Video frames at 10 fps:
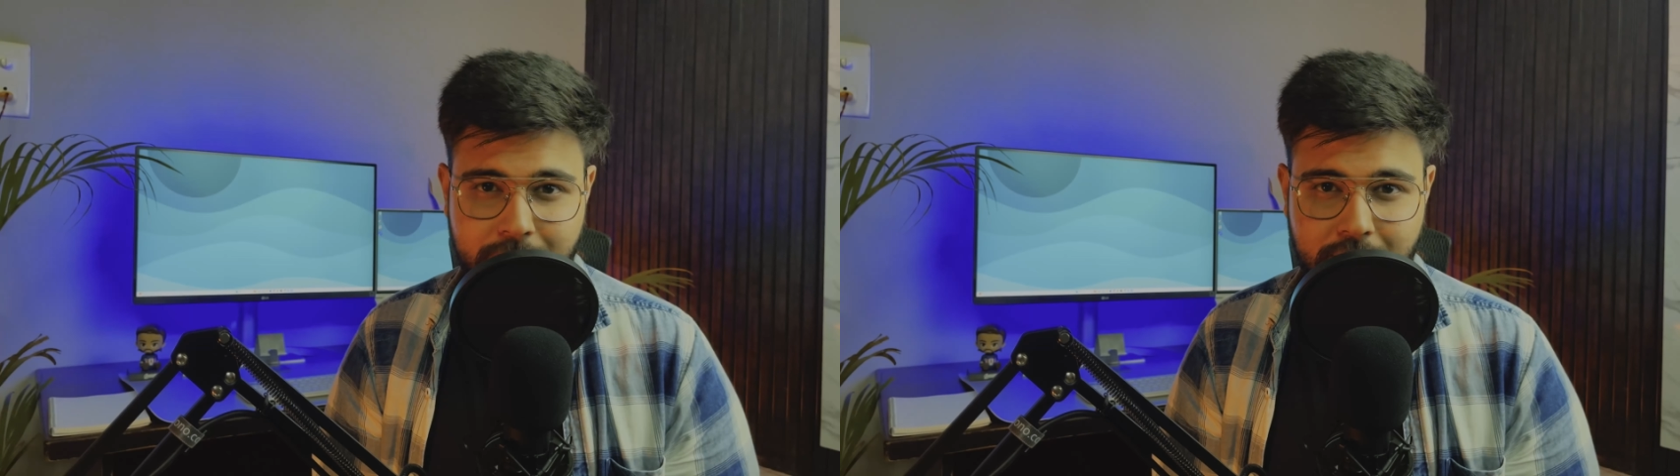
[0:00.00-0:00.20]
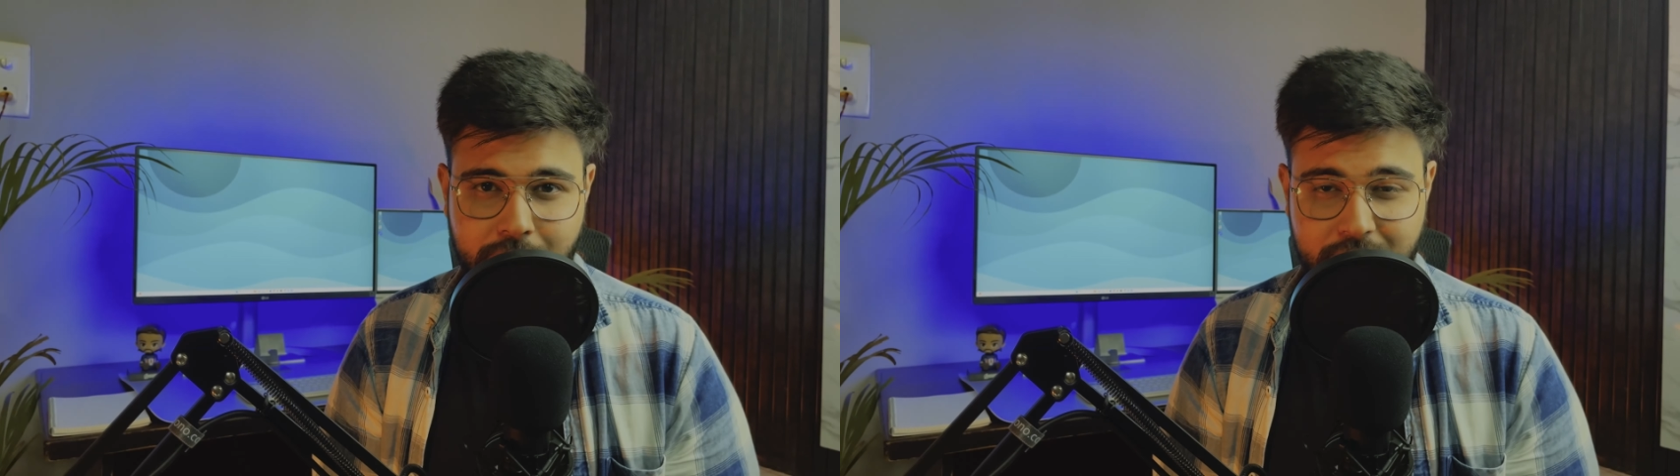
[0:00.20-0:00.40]

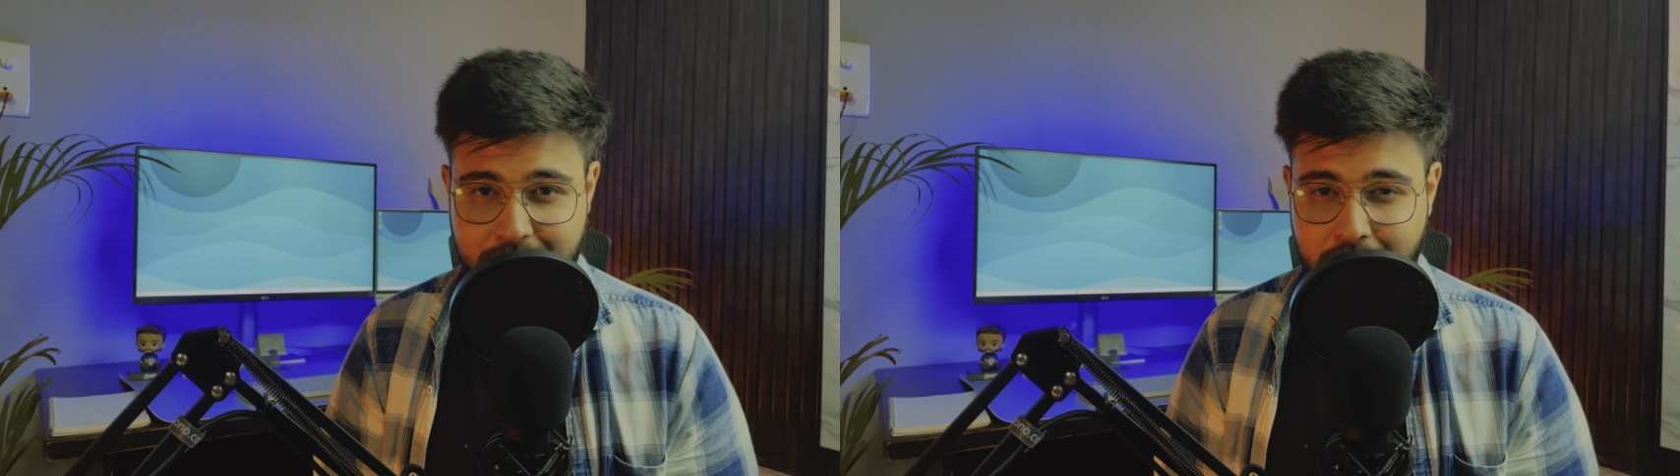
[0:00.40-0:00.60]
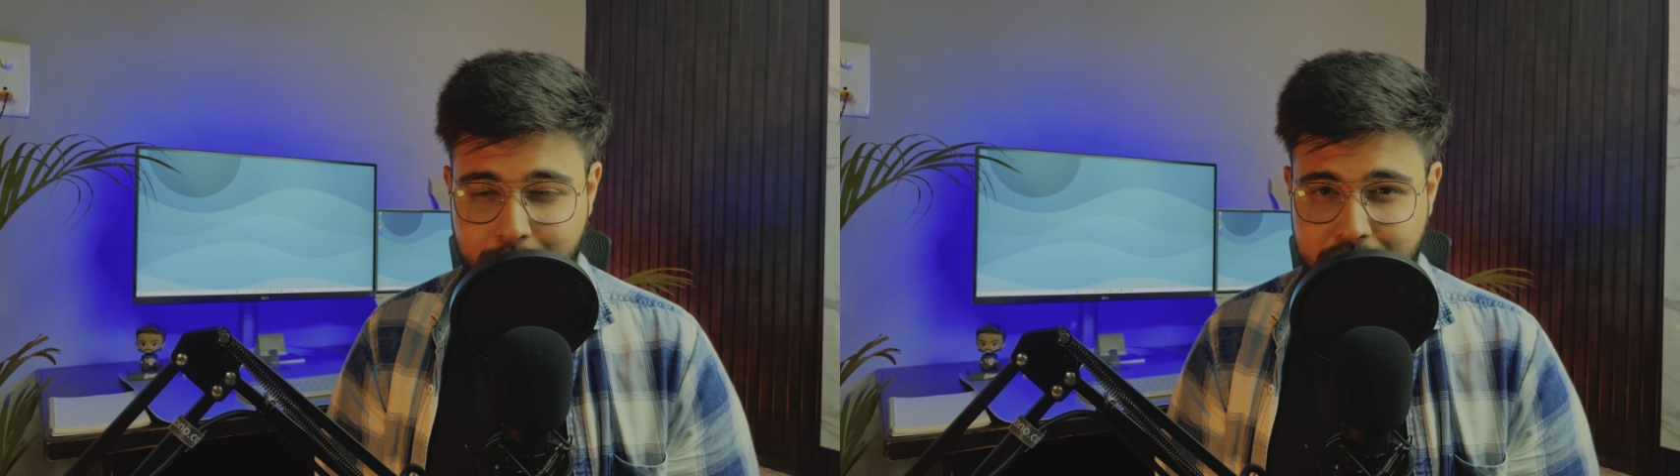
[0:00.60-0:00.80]
With
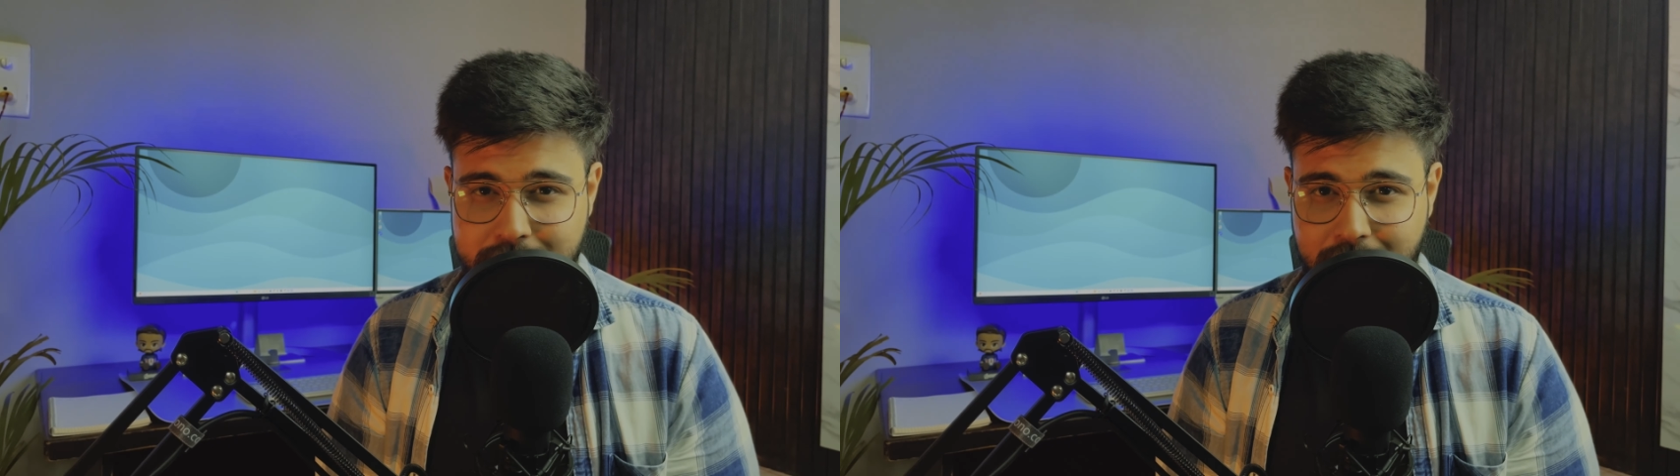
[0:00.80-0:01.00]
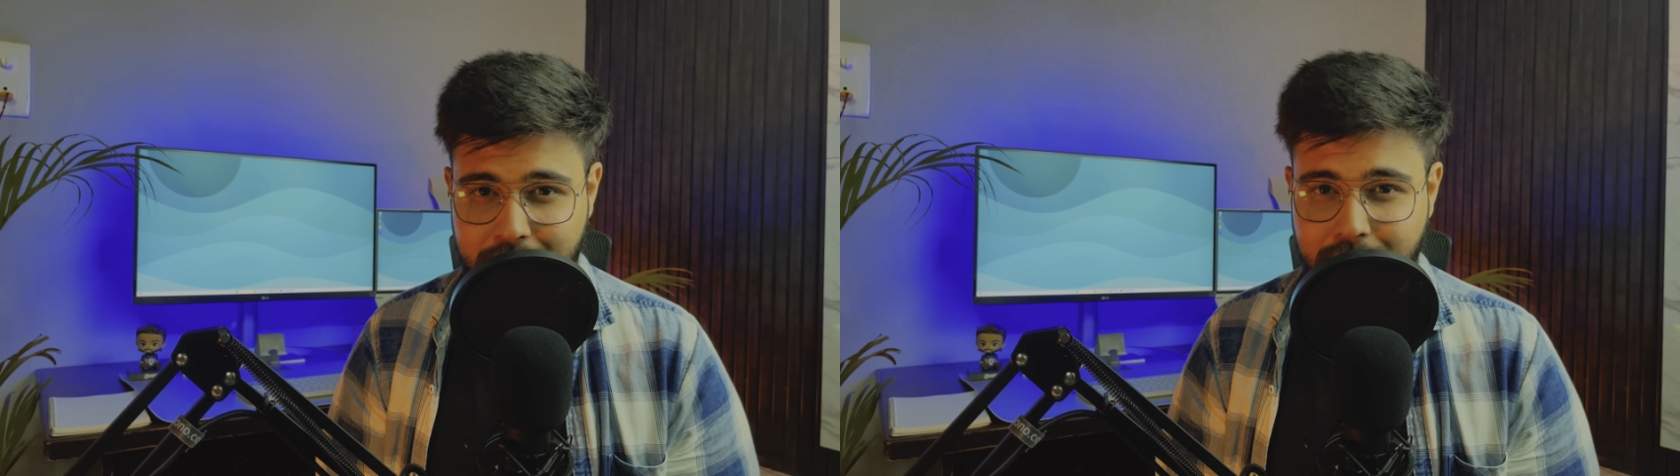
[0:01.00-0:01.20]
that being
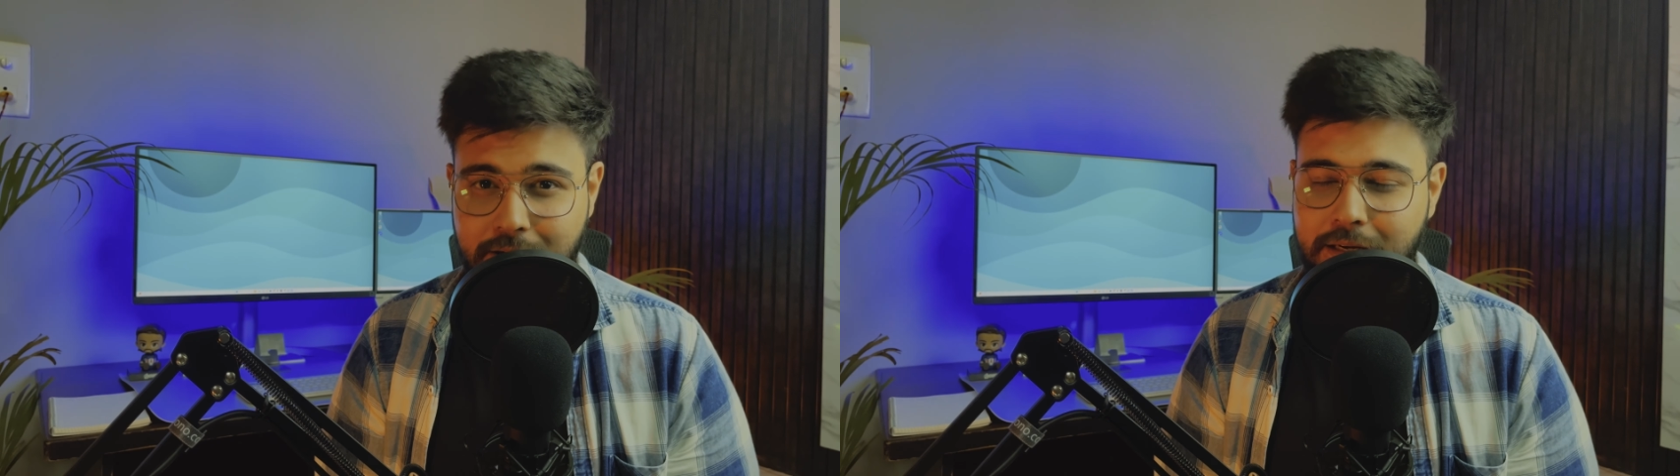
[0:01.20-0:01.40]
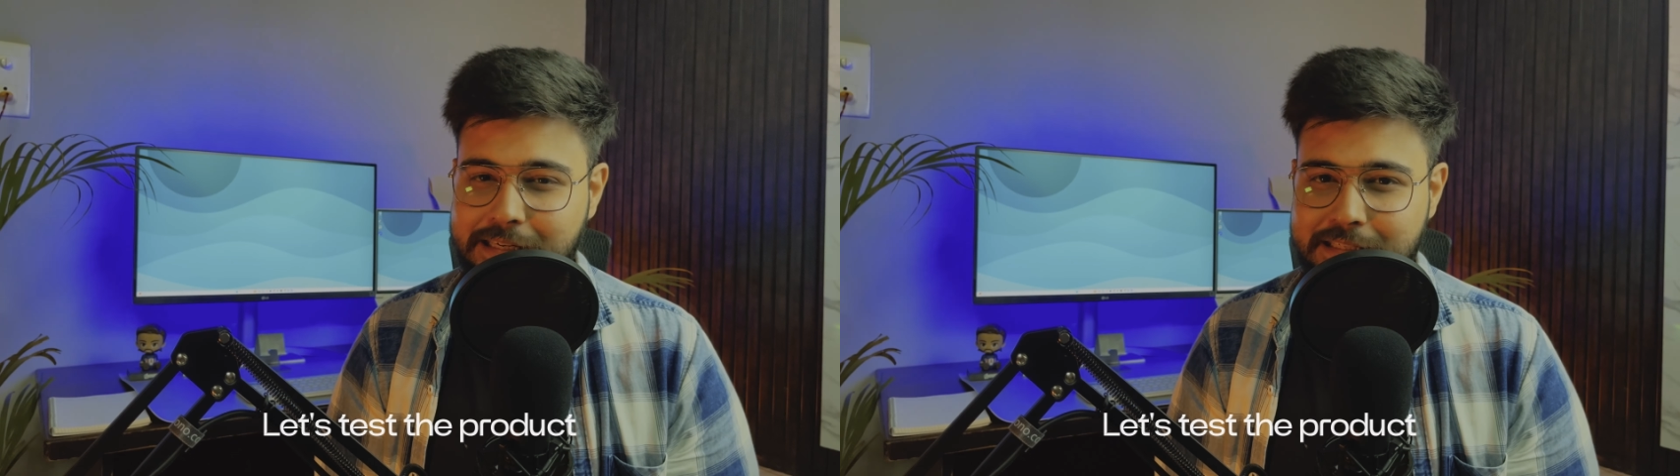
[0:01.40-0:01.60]
said,
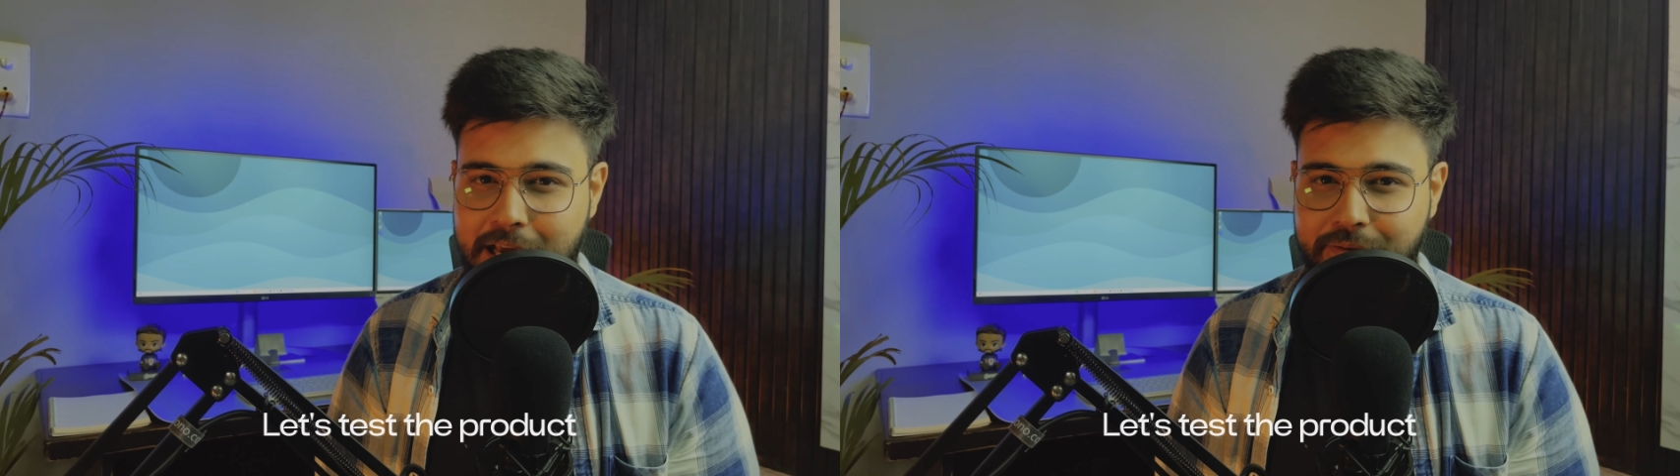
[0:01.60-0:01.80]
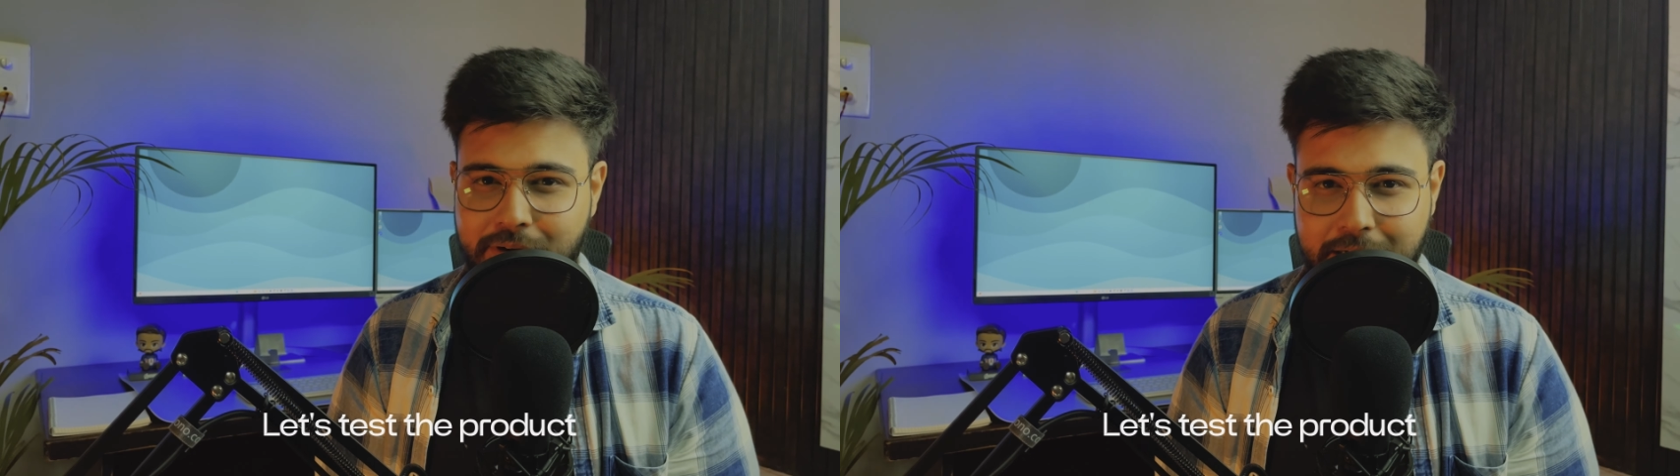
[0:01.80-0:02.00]
let's
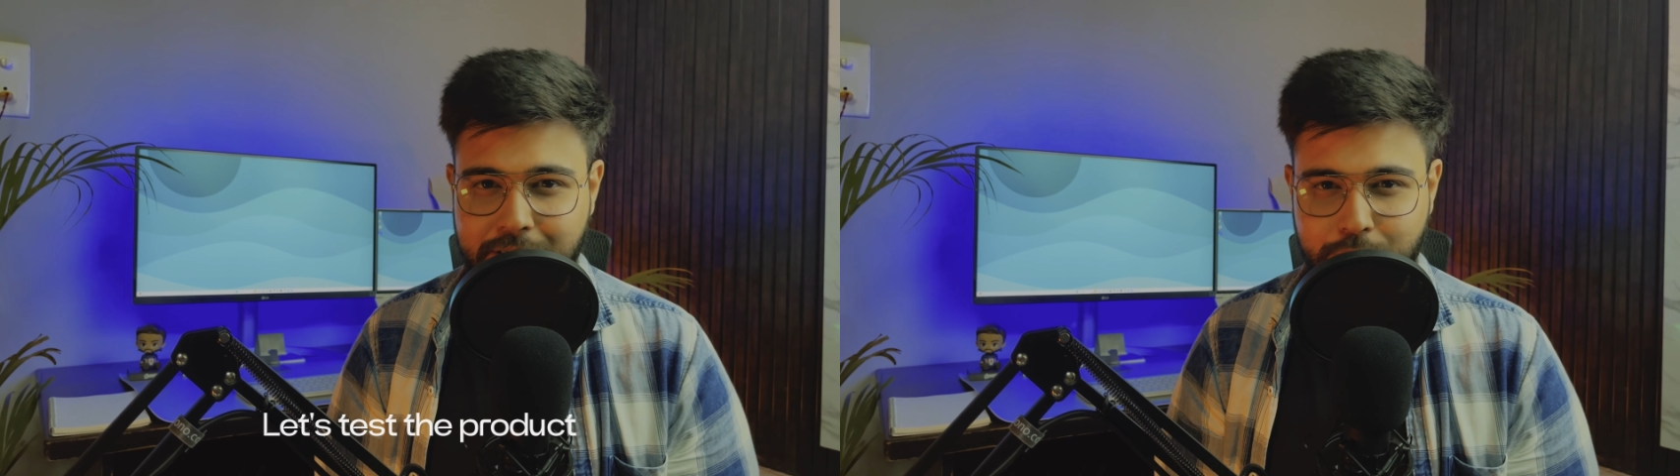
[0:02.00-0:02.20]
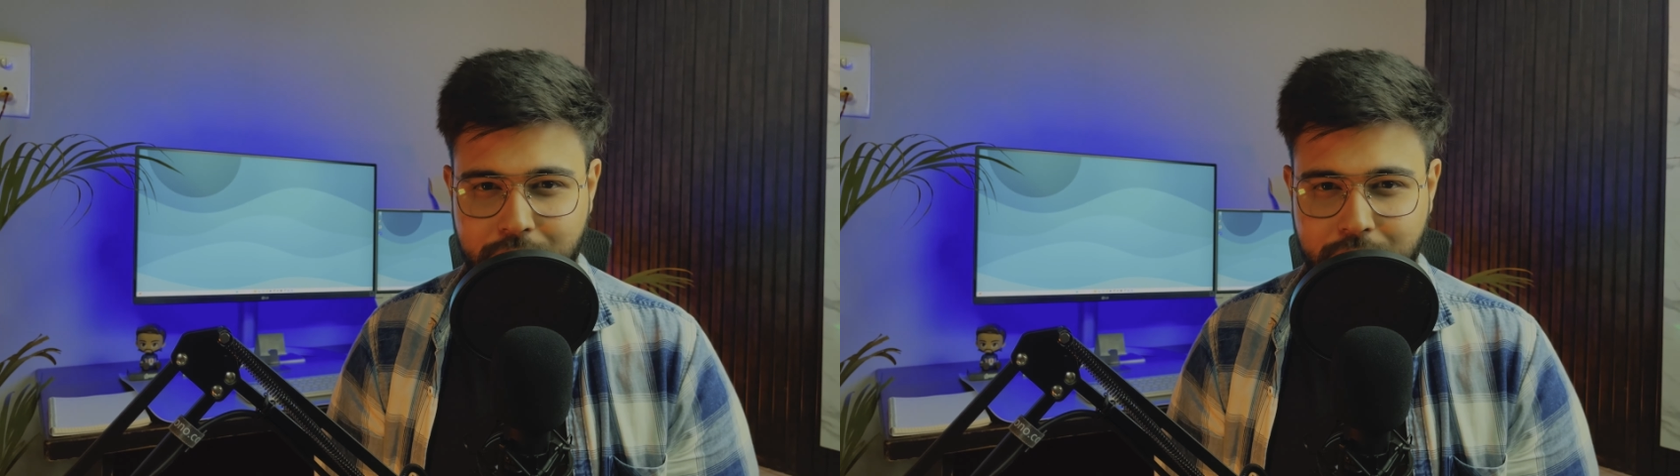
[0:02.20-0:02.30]
dive right into the